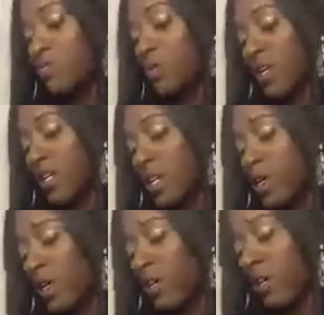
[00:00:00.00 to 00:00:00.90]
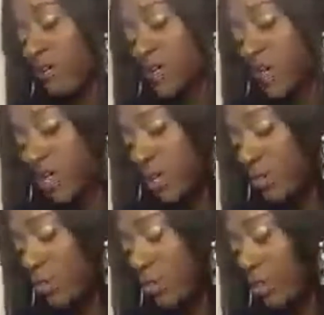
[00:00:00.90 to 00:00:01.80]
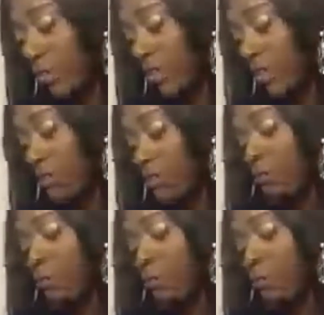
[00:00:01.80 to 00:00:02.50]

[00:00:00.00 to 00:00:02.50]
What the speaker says: week number 3, we'll be looking into